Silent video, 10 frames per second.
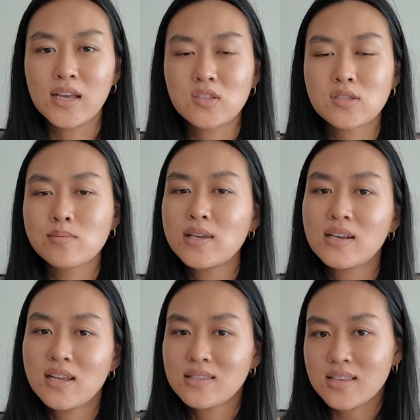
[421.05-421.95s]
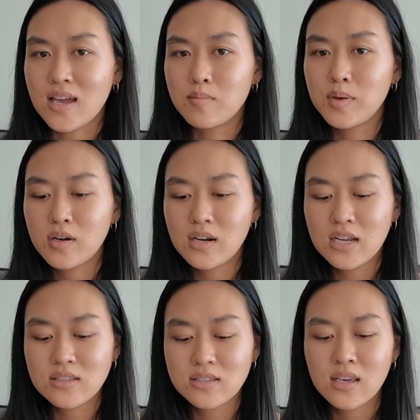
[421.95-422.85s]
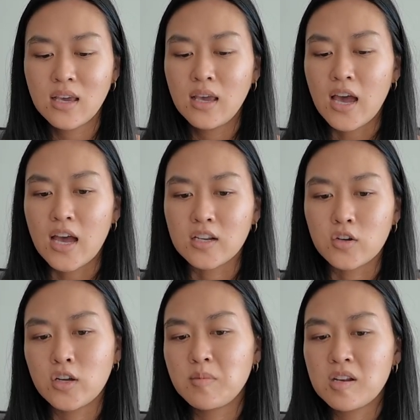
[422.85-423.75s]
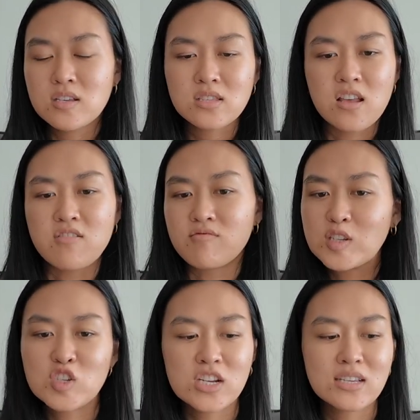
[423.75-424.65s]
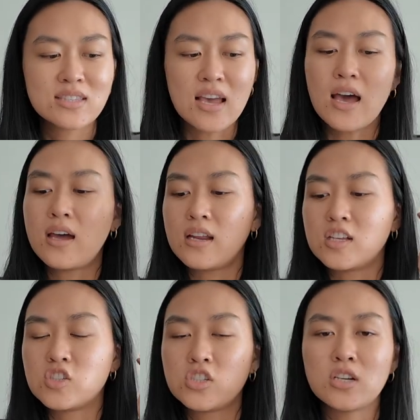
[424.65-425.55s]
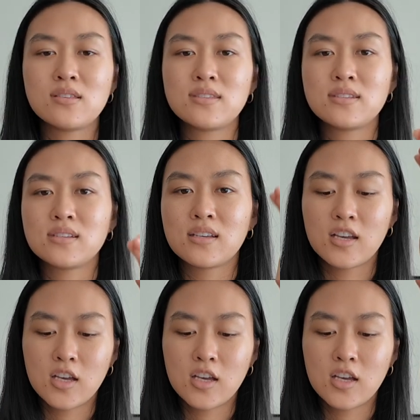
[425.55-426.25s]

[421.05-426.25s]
like sweetness and bitterness and creaminess and richness, and it's just